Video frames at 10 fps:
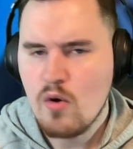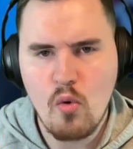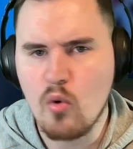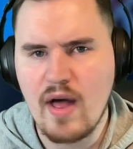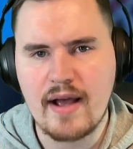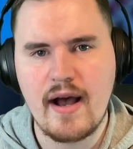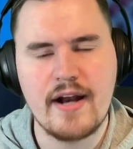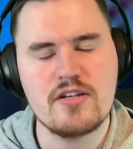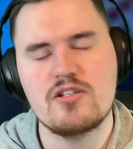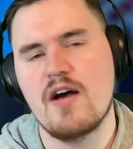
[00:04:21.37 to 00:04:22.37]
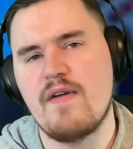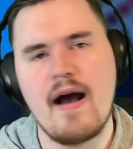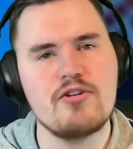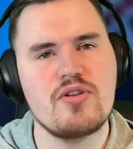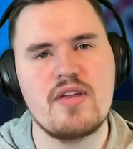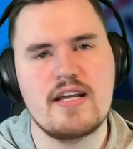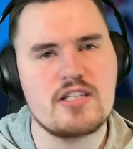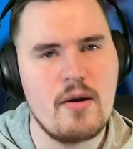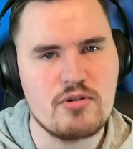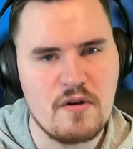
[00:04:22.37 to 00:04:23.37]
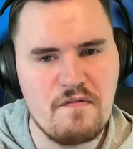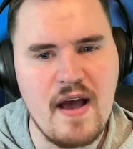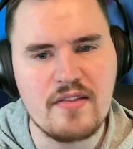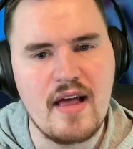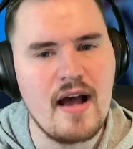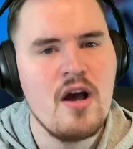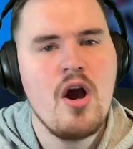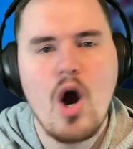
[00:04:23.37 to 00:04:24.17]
all that kind of stuff? How do you think it's going to affect that?